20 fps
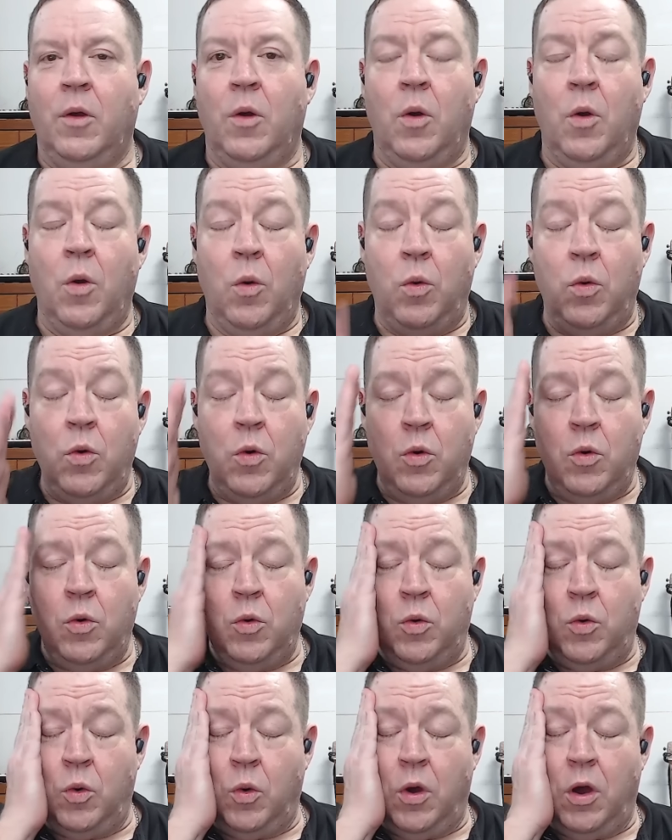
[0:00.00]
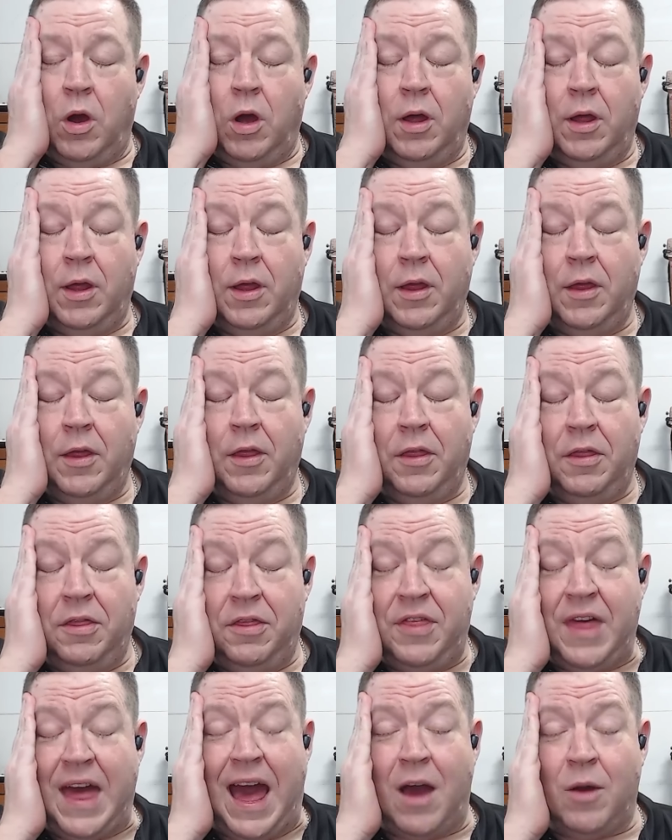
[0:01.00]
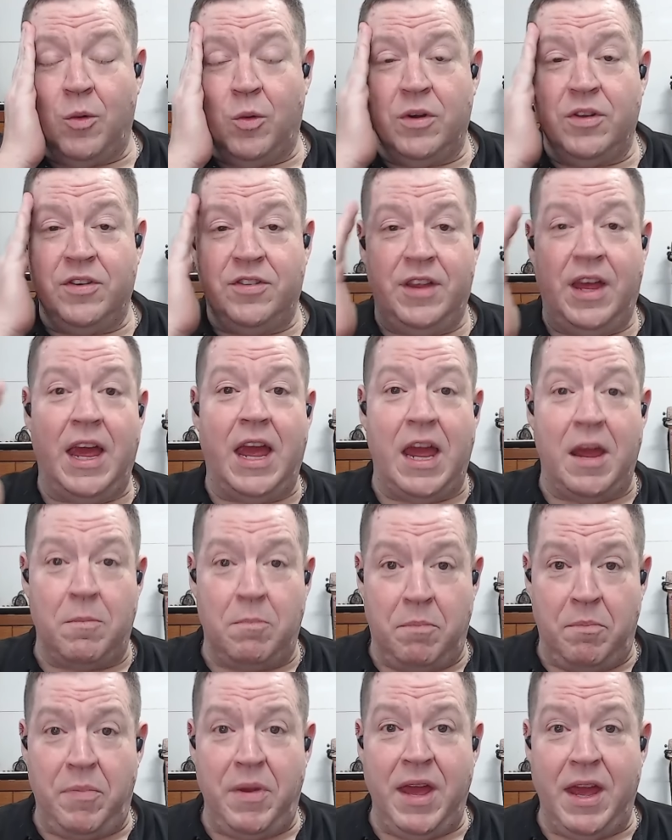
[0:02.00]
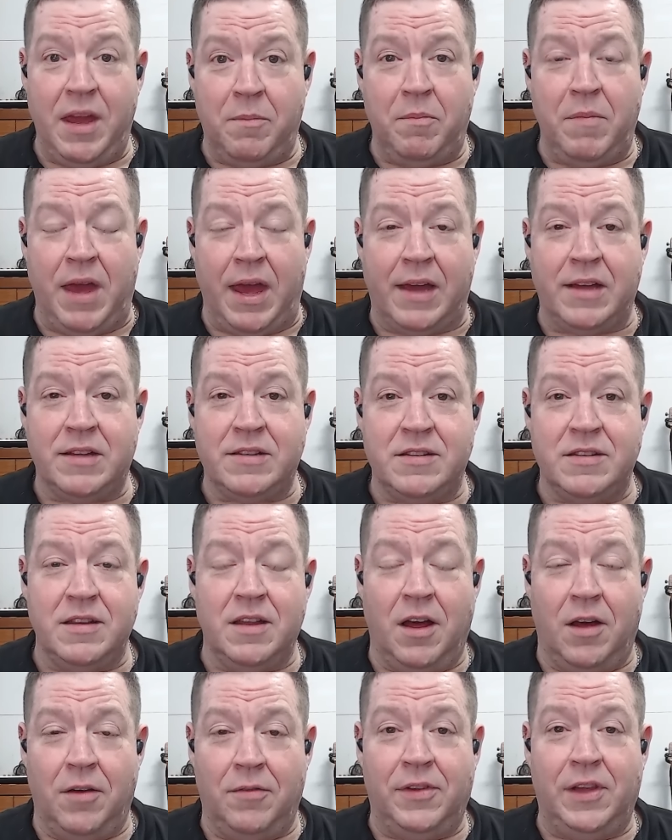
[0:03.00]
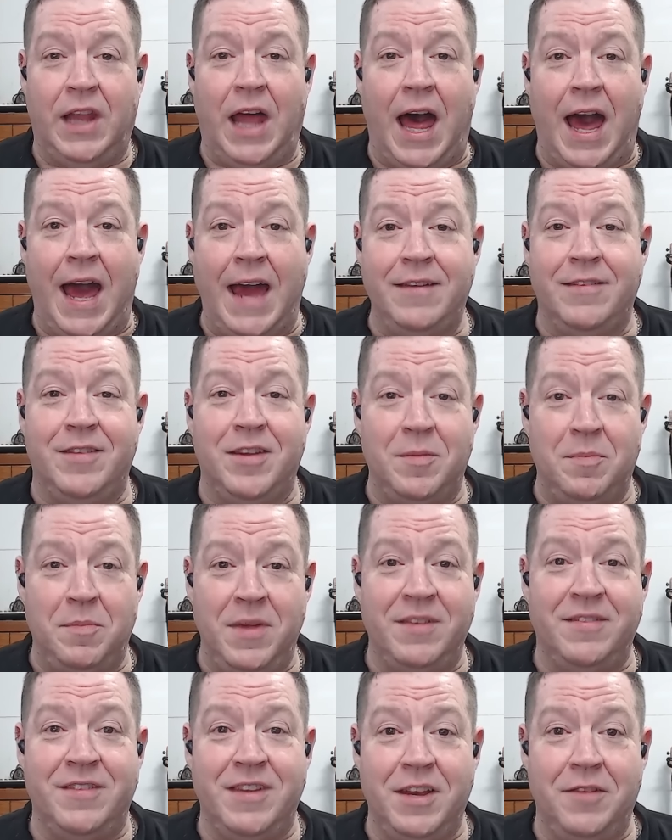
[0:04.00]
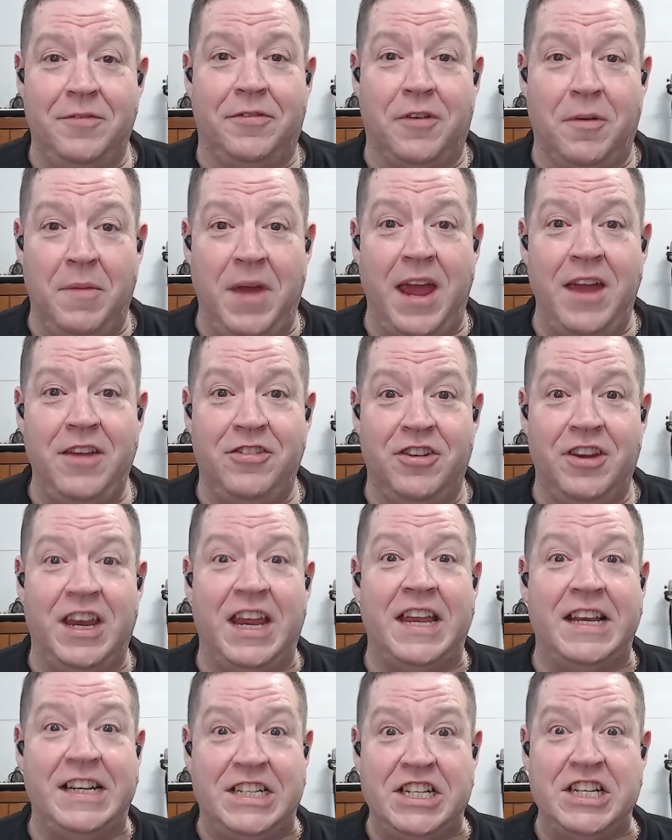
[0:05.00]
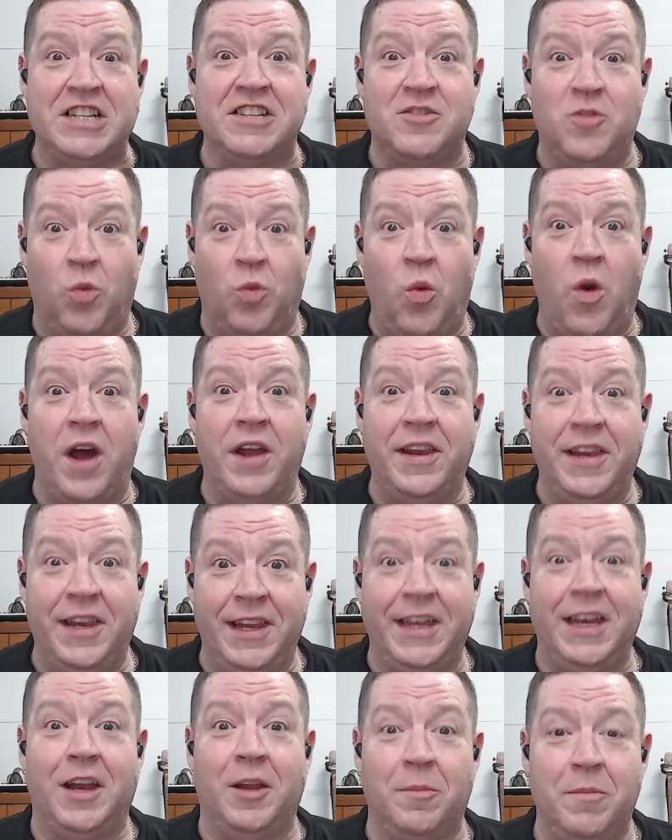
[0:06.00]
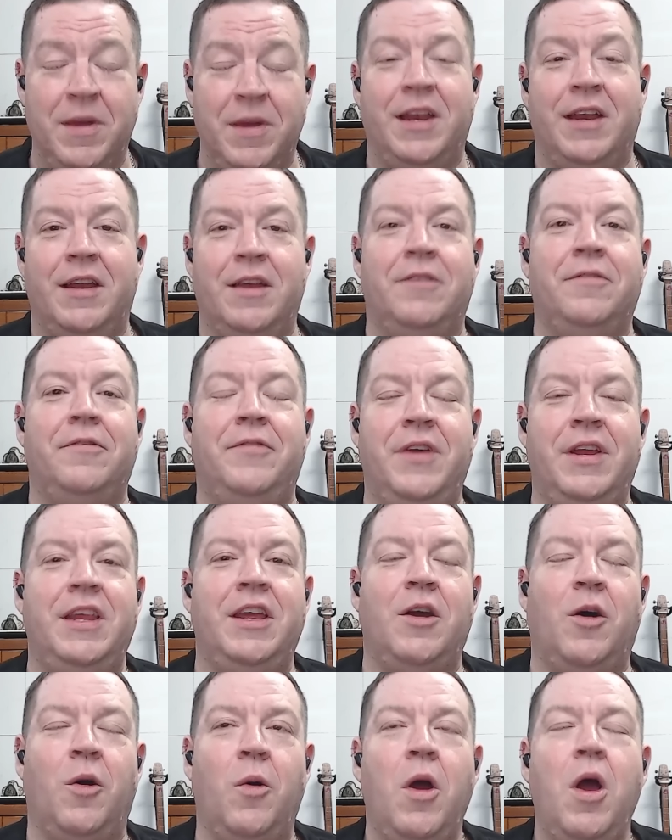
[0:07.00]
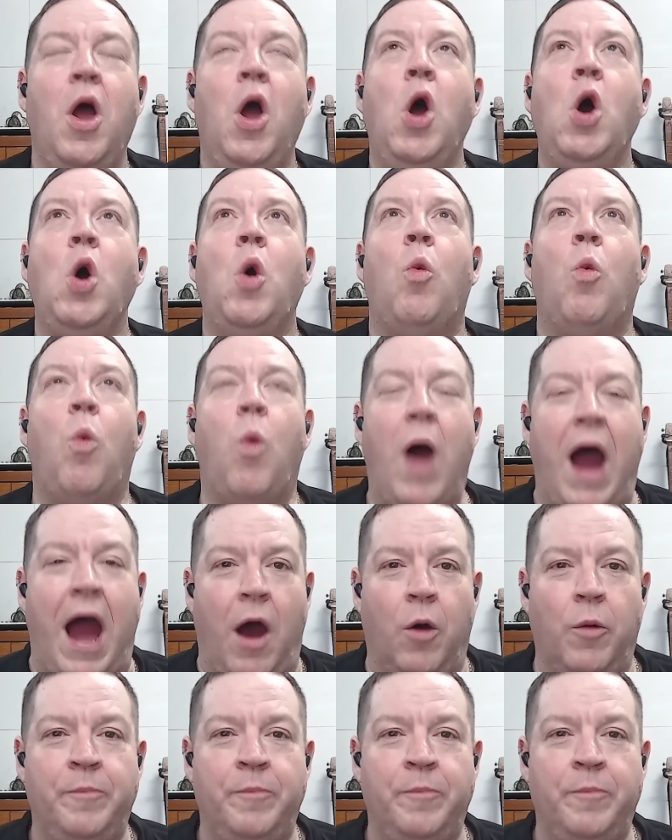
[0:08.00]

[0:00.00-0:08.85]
Whew. That was a big mix of lies and misinformation in just one little minute of video. Wow.